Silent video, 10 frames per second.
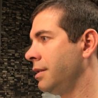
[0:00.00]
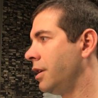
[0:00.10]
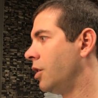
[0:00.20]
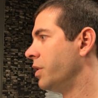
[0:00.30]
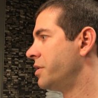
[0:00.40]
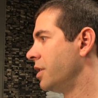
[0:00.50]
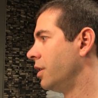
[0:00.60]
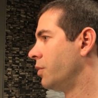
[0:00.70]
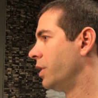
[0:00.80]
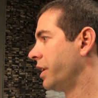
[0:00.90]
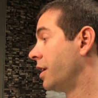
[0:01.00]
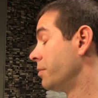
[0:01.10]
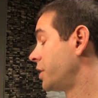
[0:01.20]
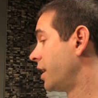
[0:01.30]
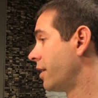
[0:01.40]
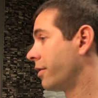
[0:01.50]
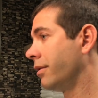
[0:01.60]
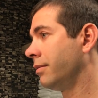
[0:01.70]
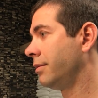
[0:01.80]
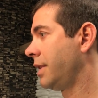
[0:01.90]
you know, until it really comes together.
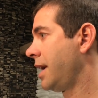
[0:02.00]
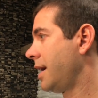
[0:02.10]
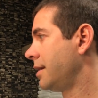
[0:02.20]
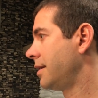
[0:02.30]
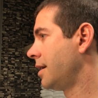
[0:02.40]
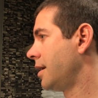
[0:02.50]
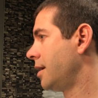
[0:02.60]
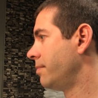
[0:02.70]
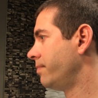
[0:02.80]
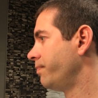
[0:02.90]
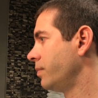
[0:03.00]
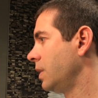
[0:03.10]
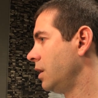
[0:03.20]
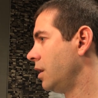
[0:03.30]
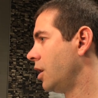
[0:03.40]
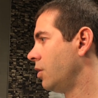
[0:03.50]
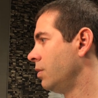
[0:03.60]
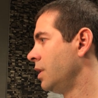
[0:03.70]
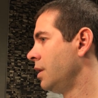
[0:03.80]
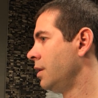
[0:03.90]
And, you know,
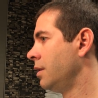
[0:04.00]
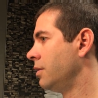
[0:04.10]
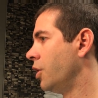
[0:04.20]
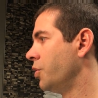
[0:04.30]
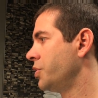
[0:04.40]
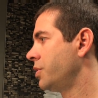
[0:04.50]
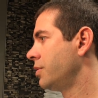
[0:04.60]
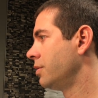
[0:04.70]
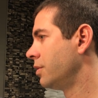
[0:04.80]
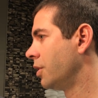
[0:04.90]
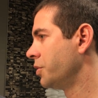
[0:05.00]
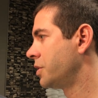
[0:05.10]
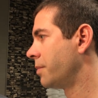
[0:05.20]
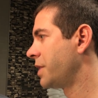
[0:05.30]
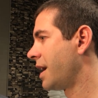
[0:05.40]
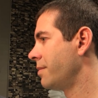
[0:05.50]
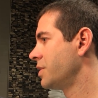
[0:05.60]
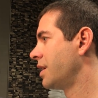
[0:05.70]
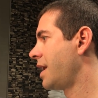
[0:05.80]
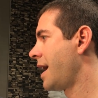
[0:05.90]
those
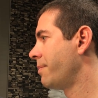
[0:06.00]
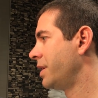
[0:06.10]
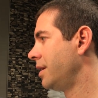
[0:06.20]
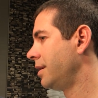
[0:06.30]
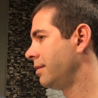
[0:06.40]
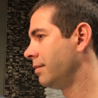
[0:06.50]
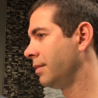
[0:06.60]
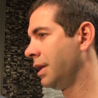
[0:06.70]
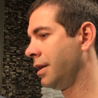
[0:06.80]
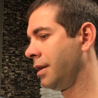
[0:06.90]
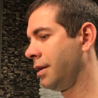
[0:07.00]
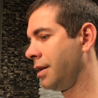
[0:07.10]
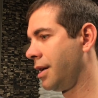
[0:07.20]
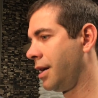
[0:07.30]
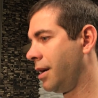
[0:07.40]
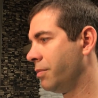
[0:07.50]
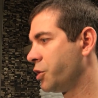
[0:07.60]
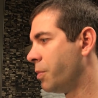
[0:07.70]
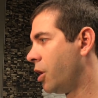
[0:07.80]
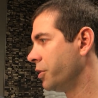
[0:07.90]
sometimes can happen in
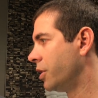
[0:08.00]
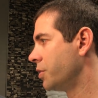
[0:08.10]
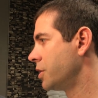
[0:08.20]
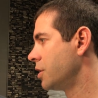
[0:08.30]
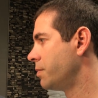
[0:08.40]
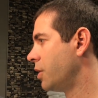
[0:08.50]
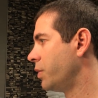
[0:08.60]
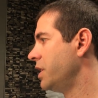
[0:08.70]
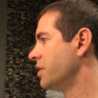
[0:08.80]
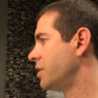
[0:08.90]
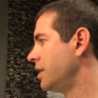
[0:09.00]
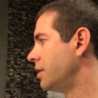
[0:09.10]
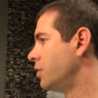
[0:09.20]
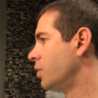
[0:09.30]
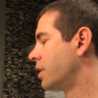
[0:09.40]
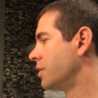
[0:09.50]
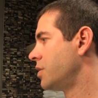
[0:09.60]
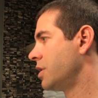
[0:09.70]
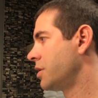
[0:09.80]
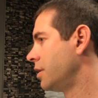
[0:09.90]
small doses, but we just need to do it
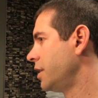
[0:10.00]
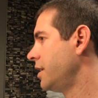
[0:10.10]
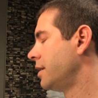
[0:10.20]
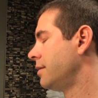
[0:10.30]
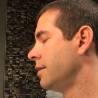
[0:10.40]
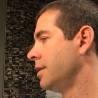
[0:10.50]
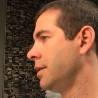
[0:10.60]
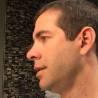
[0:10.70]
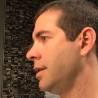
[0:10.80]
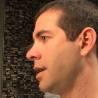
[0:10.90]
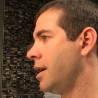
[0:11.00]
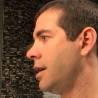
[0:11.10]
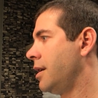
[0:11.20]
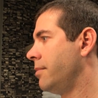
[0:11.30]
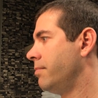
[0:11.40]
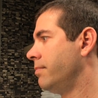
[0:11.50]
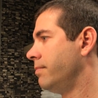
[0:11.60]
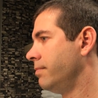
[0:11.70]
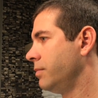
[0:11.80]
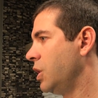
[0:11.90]
consistently. And,
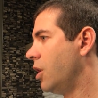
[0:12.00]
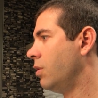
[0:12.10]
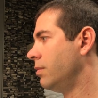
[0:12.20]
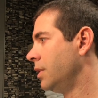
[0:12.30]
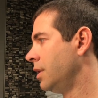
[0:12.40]
you know,